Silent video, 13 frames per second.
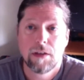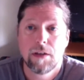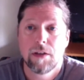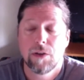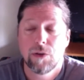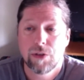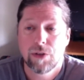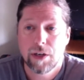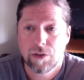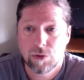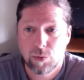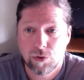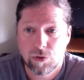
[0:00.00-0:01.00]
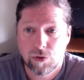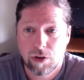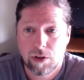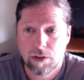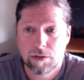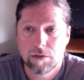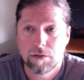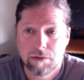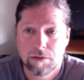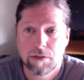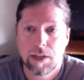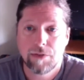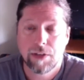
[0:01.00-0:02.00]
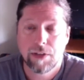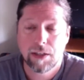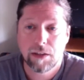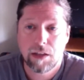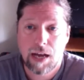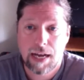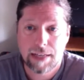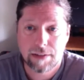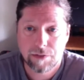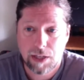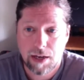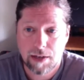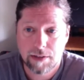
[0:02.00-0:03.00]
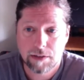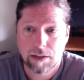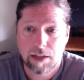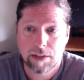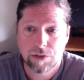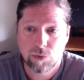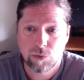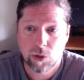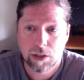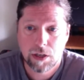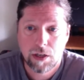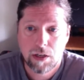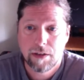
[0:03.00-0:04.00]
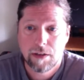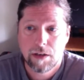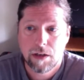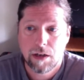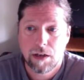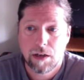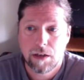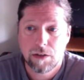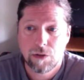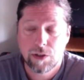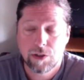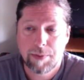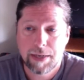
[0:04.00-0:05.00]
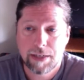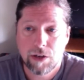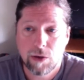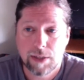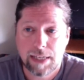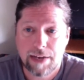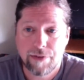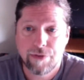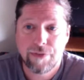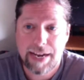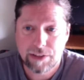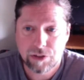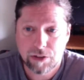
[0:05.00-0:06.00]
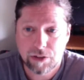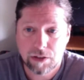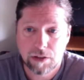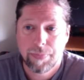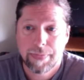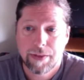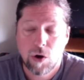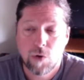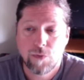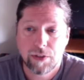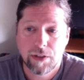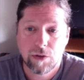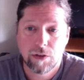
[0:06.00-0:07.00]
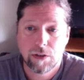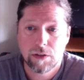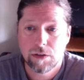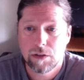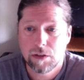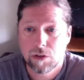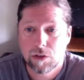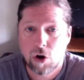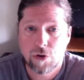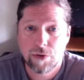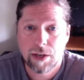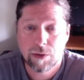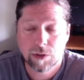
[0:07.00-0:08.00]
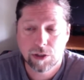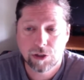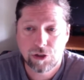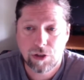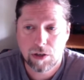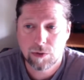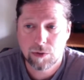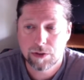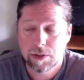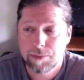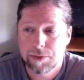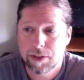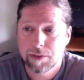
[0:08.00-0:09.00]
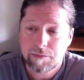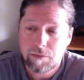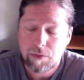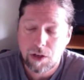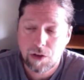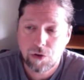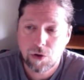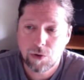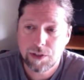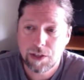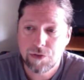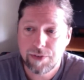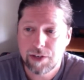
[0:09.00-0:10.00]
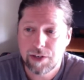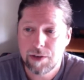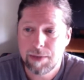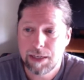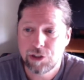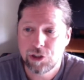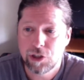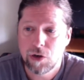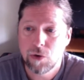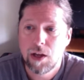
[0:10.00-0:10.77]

those characters were drawn lifelike, lots of lines, lots of work. You'd expect to go a lot faster, hopefully on a Cartoon Network show or something. So it does vary by show,